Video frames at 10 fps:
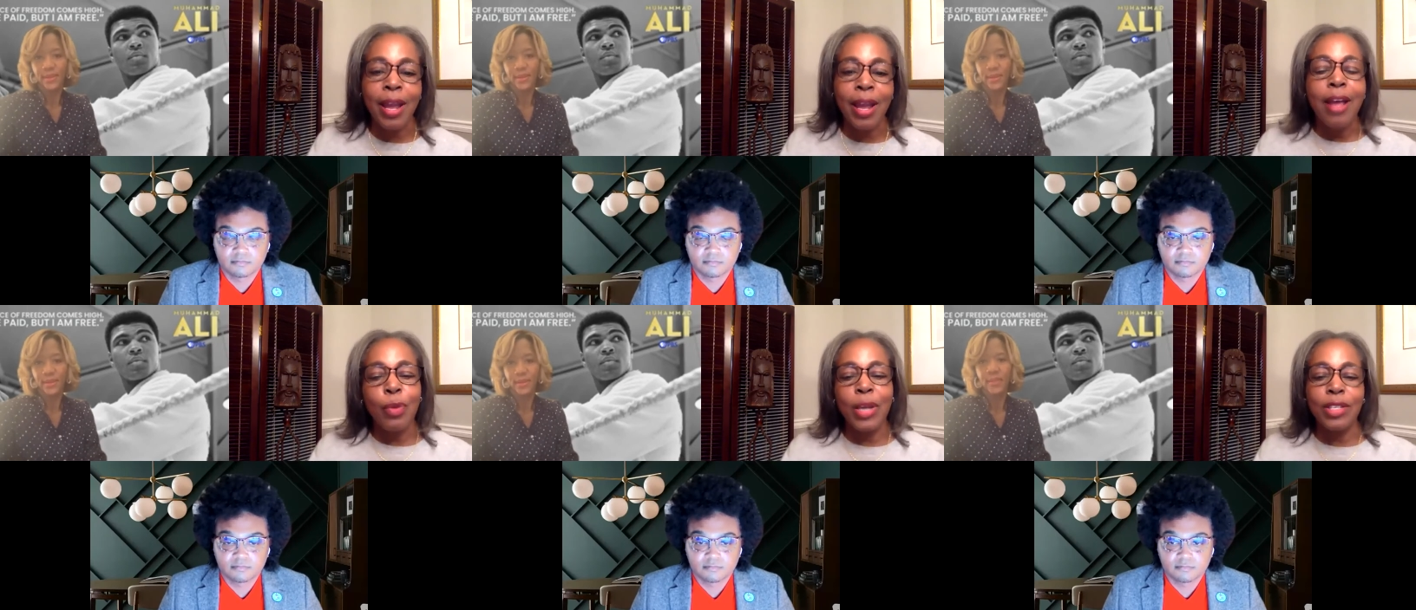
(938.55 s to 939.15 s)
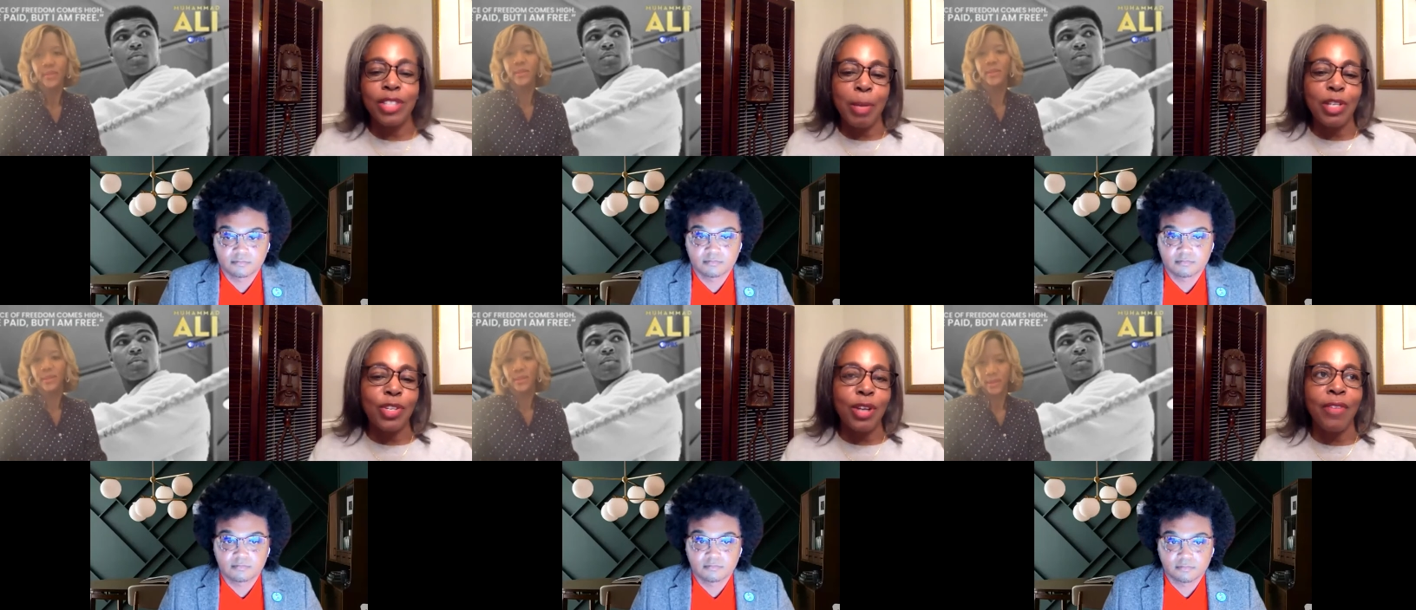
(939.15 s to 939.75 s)
Speaker 1: the way so
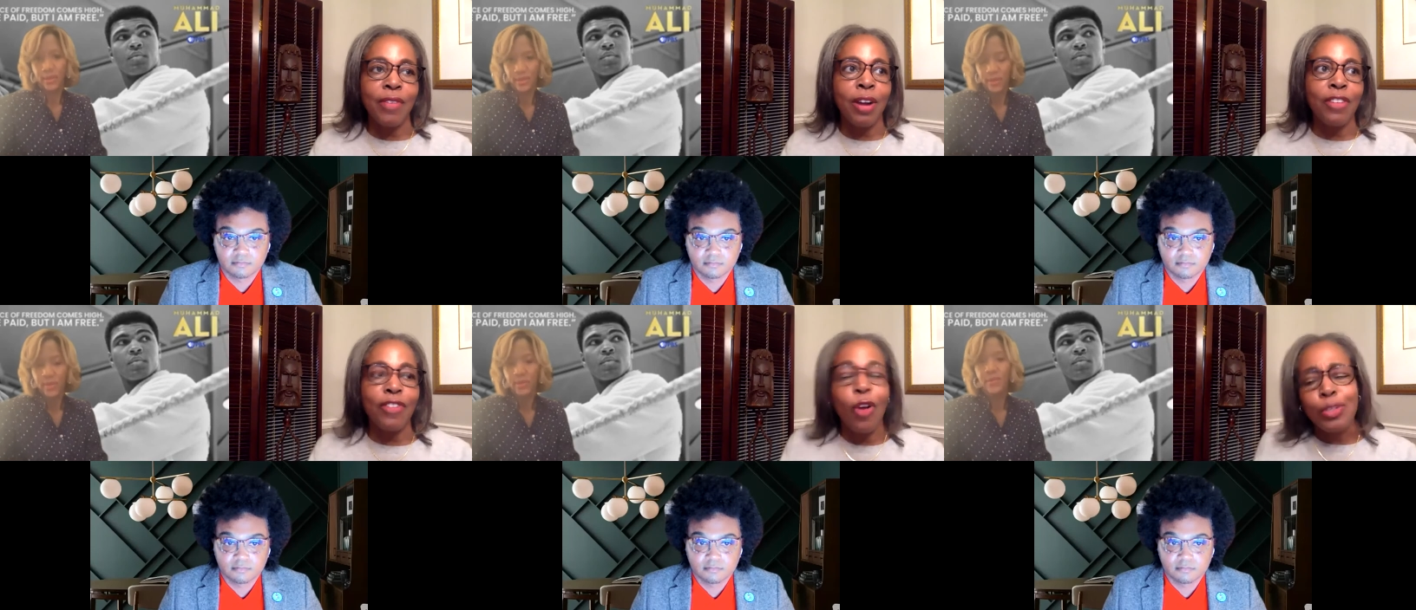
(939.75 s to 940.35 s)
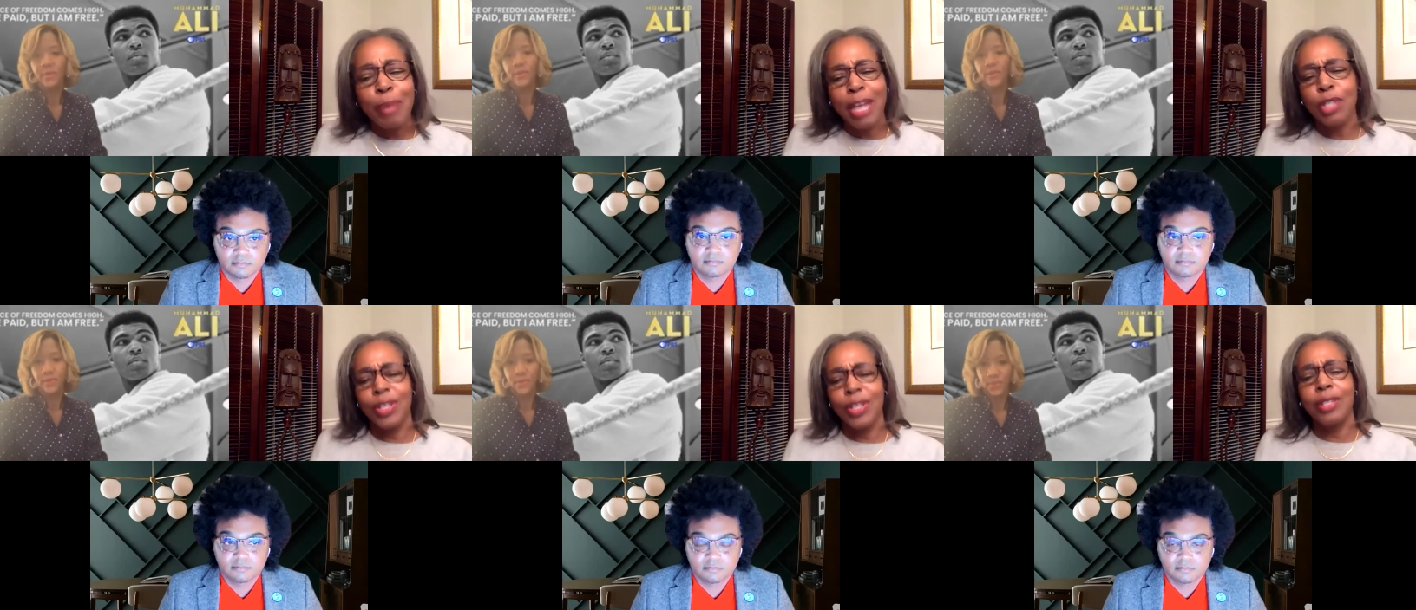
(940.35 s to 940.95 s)
much of our false
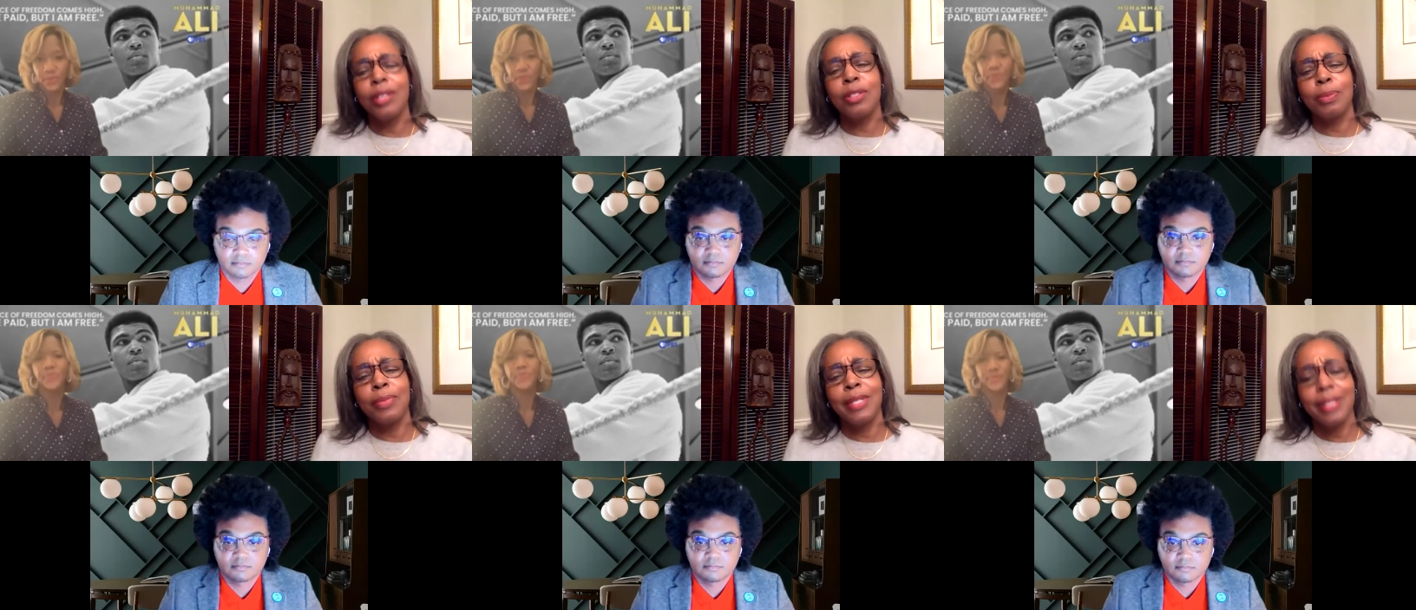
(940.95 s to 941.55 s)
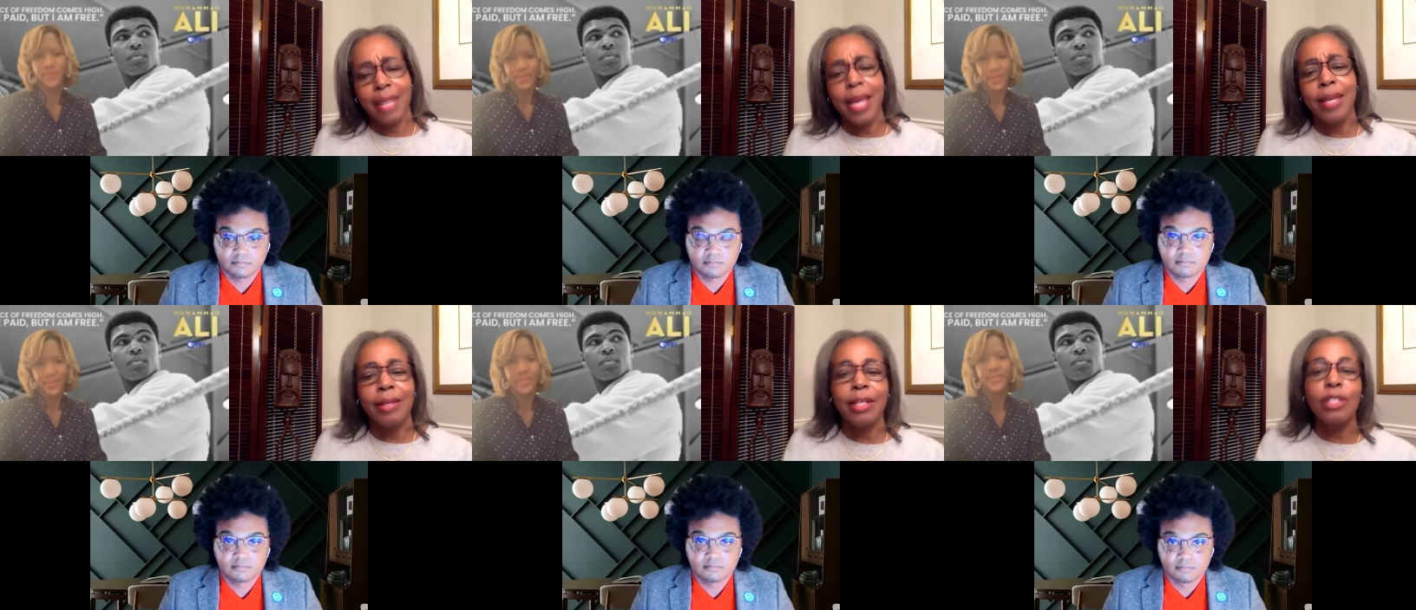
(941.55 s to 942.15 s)
patriotism today
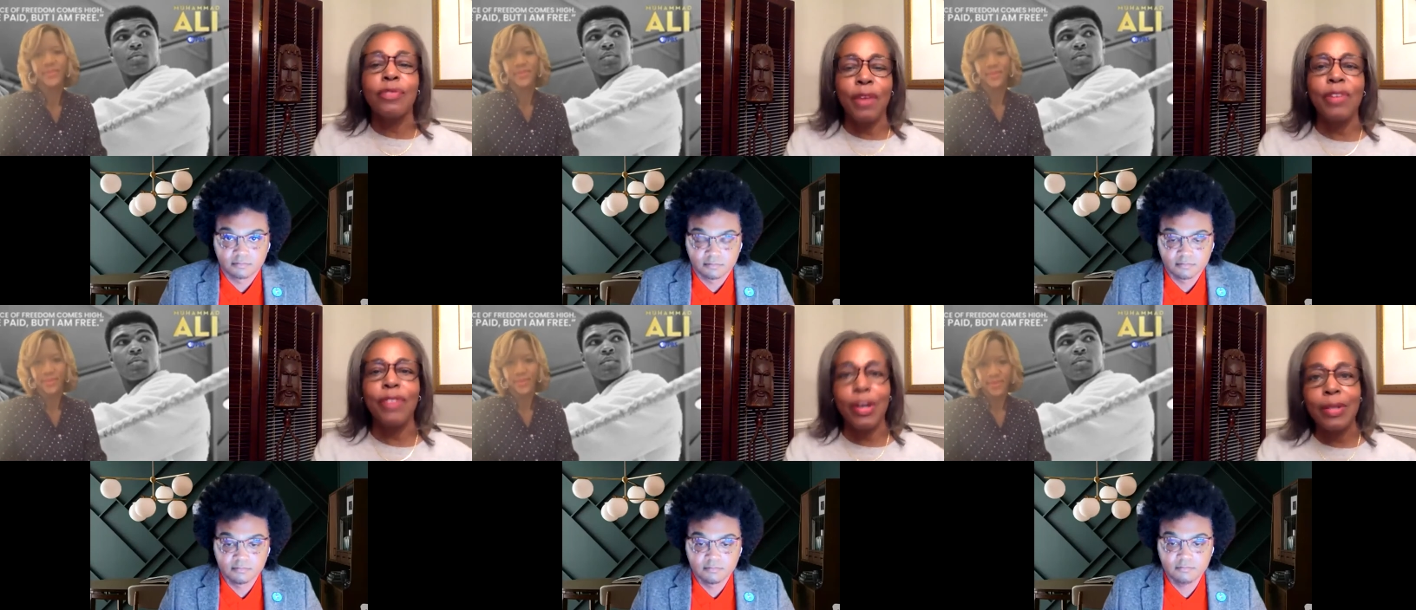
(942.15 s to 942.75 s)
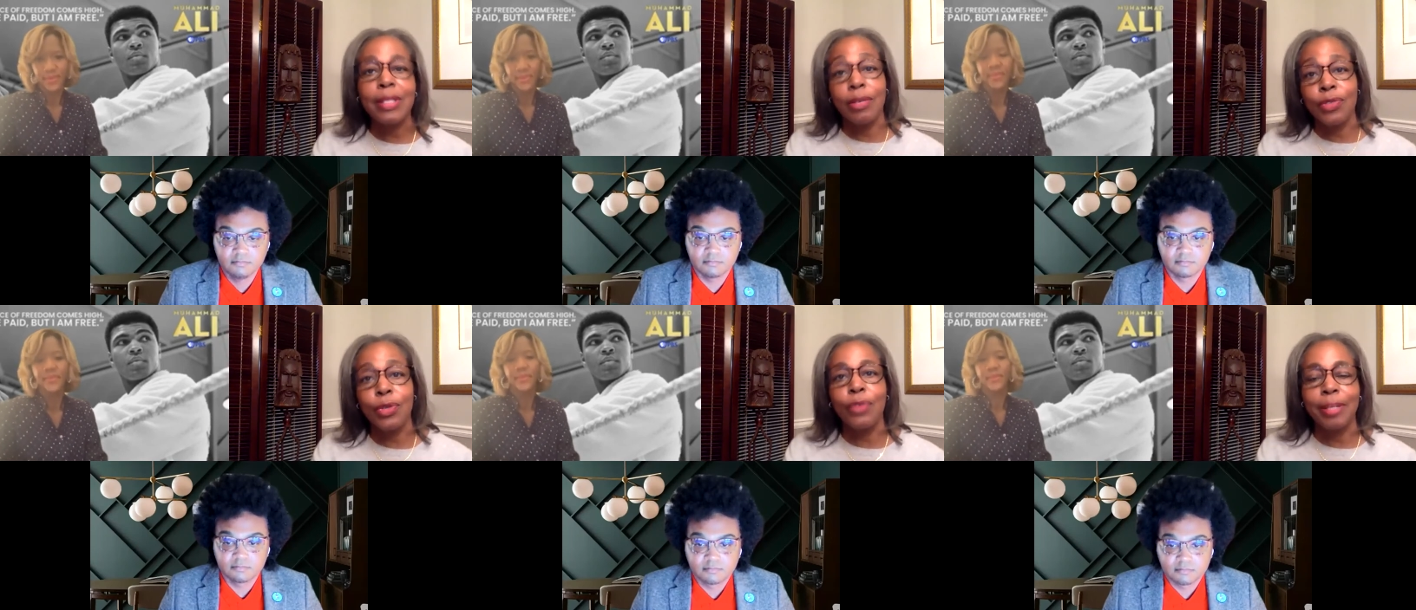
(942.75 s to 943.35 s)
is very, very
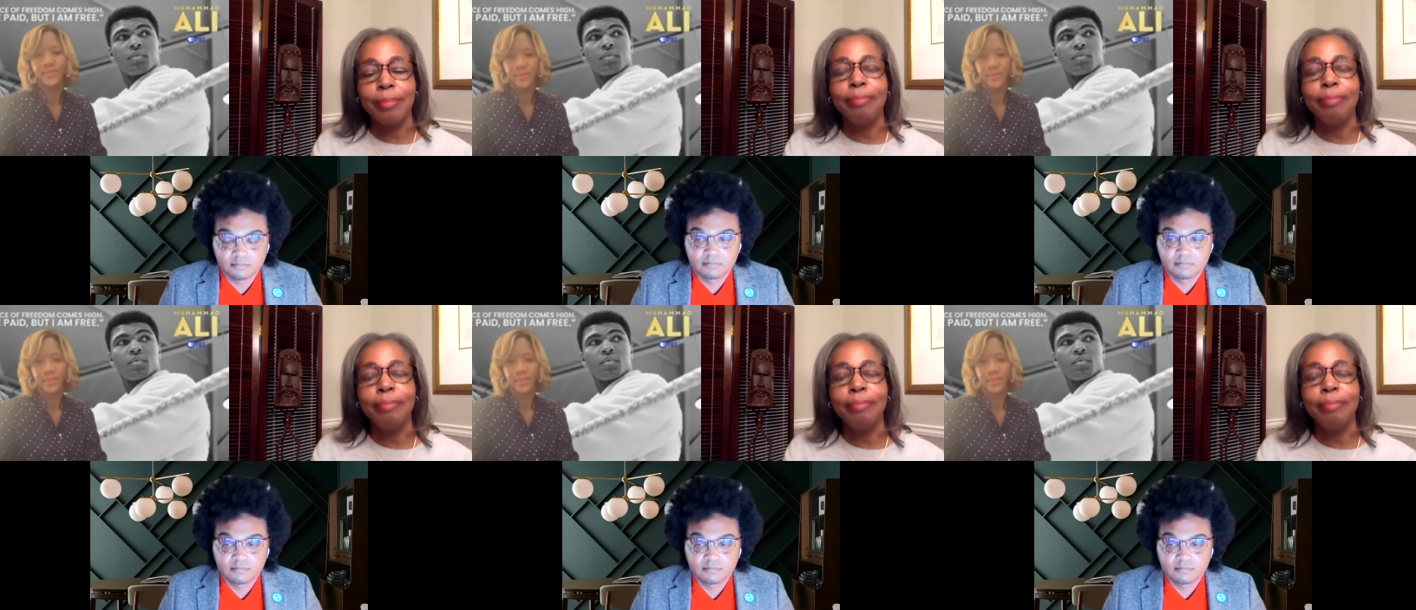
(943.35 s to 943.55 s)
self-serving.